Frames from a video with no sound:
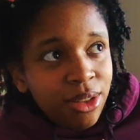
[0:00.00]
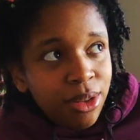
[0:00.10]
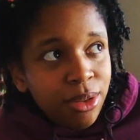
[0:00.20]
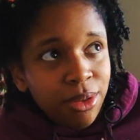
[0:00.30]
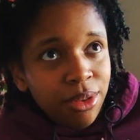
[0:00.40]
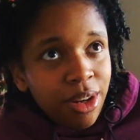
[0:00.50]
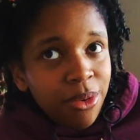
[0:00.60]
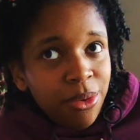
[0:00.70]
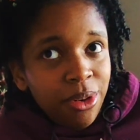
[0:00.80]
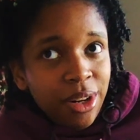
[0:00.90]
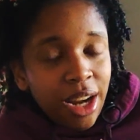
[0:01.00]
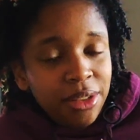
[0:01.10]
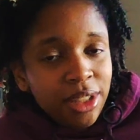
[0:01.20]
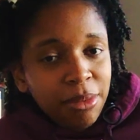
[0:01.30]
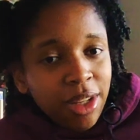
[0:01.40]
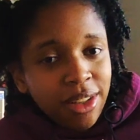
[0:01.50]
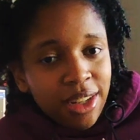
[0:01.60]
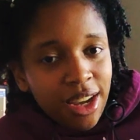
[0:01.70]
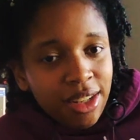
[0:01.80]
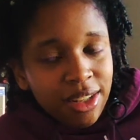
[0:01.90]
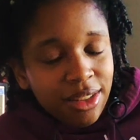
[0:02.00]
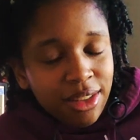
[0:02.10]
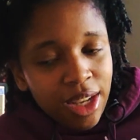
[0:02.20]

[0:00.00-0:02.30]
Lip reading: So therefore, I'm not good at it.